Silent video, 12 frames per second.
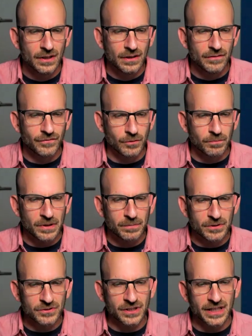for
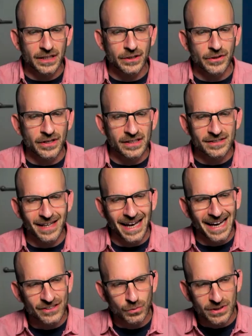people to hear this
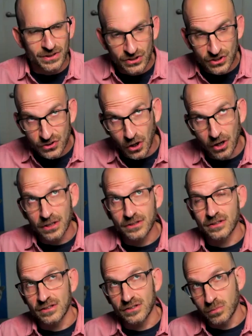as we
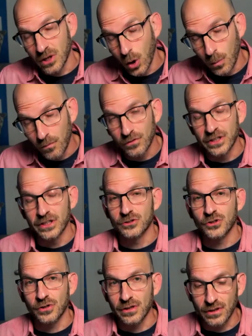hopefully are
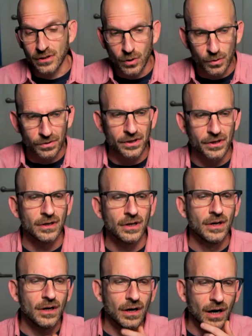turning the corner
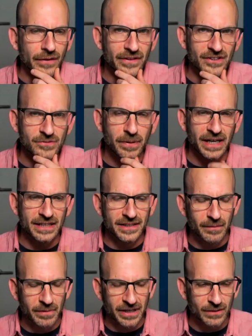on this
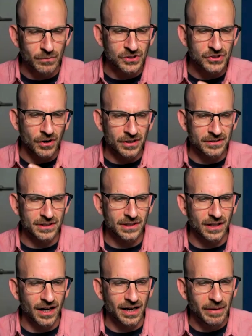pandemic and we're starting to
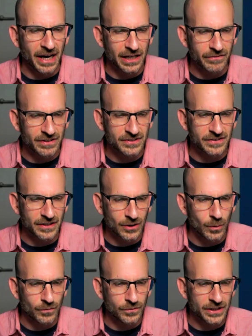climb out of this thing,
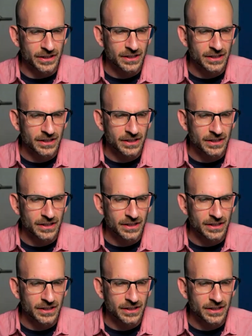hopefully.